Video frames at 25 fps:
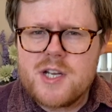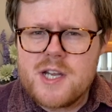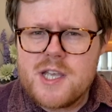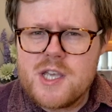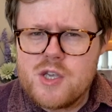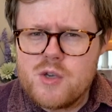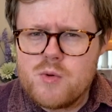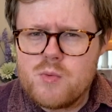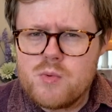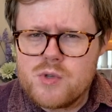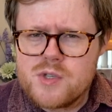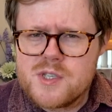
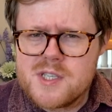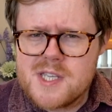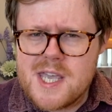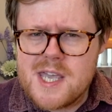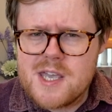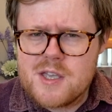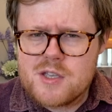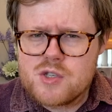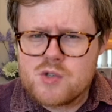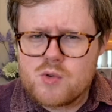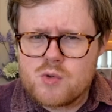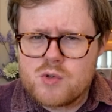you will see
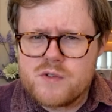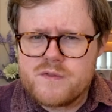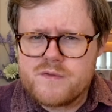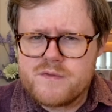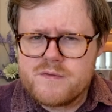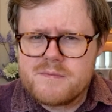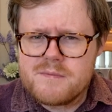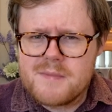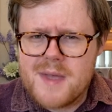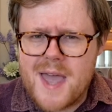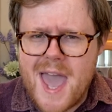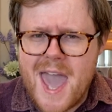a sort of
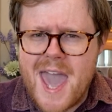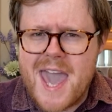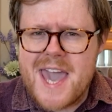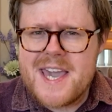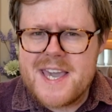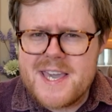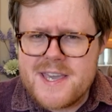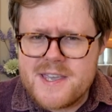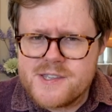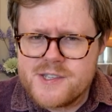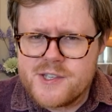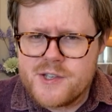
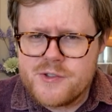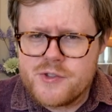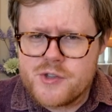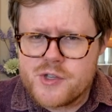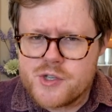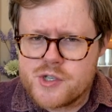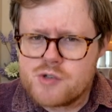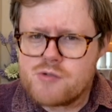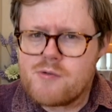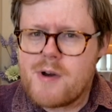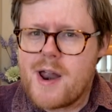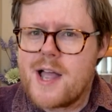haze and the
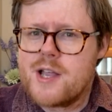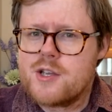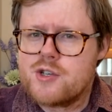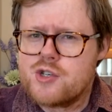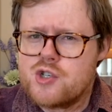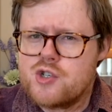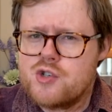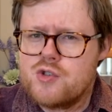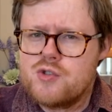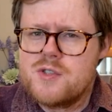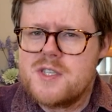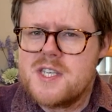scratch
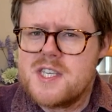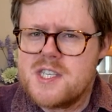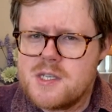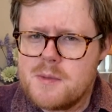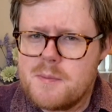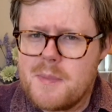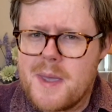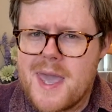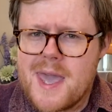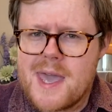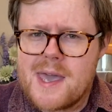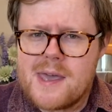should
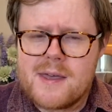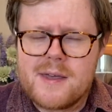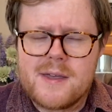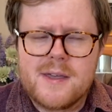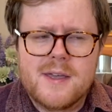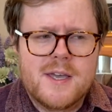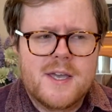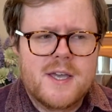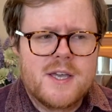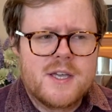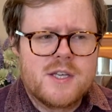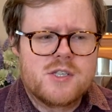disappear.
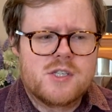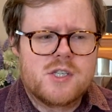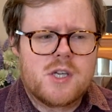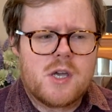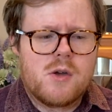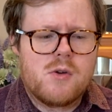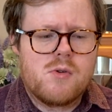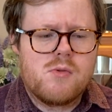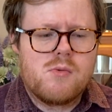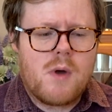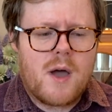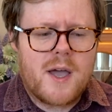
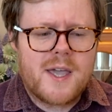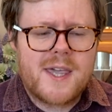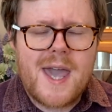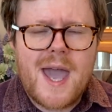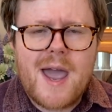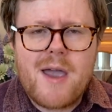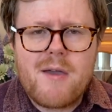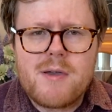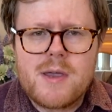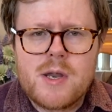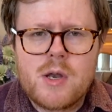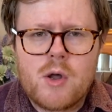So I
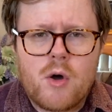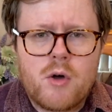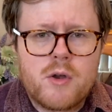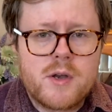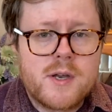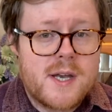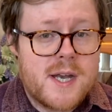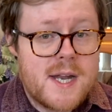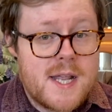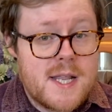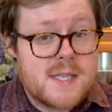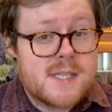carried on,
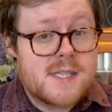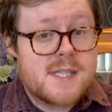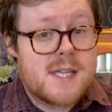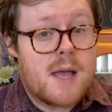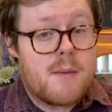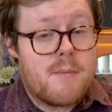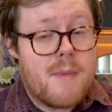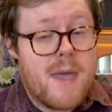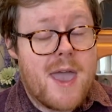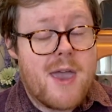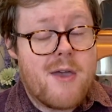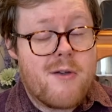and in
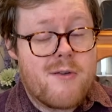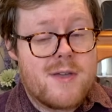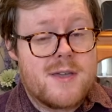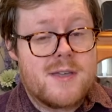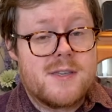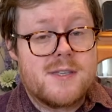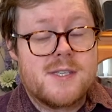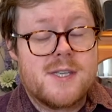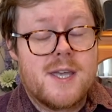some areas